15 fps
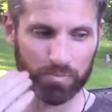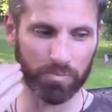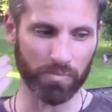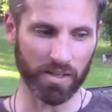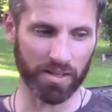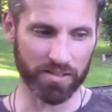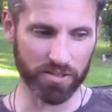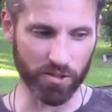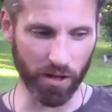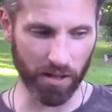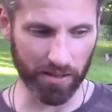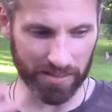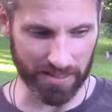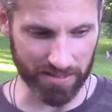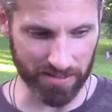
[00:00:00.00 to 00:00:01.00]
This is all
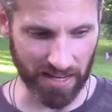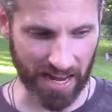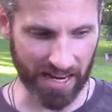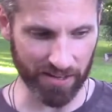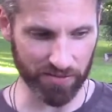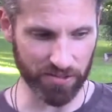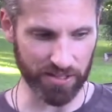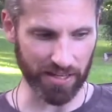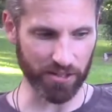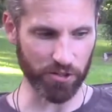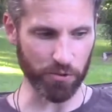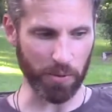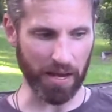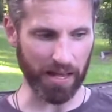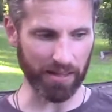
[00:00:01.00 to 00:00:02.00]
in the sign of
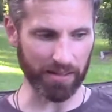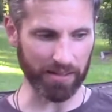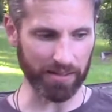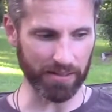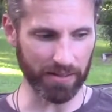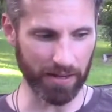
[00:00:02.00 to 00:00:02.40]
sexuality.